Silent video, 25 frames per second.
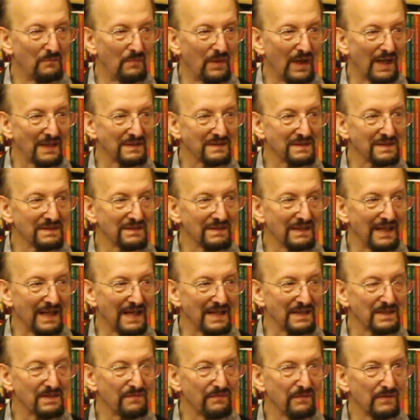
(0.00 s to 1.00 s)
But
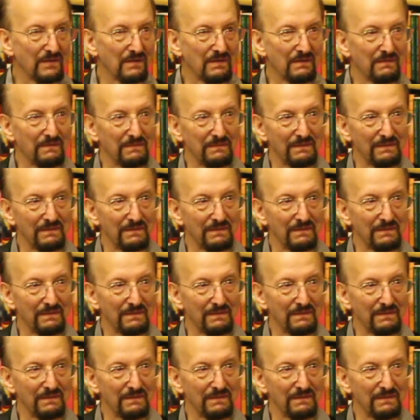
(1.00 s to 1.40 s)
as for